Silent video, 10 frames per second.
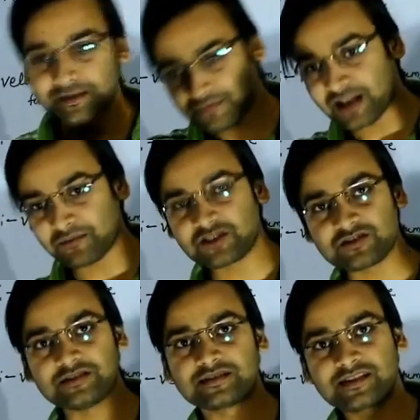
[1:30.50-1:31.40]
in my
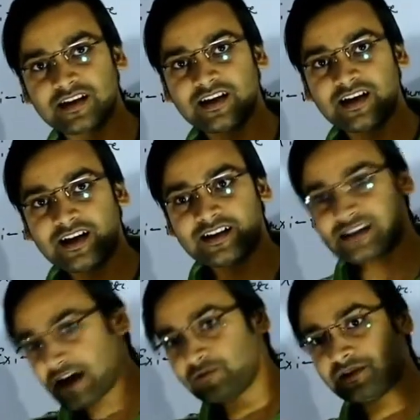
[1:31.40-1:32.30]
muscles.
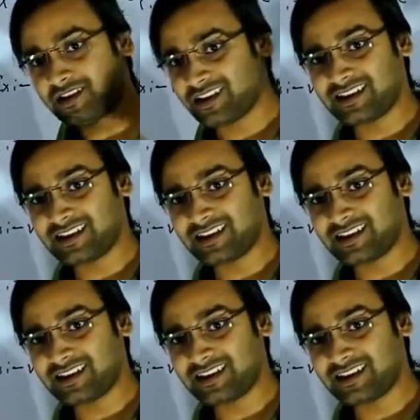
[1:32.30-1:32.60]
Now,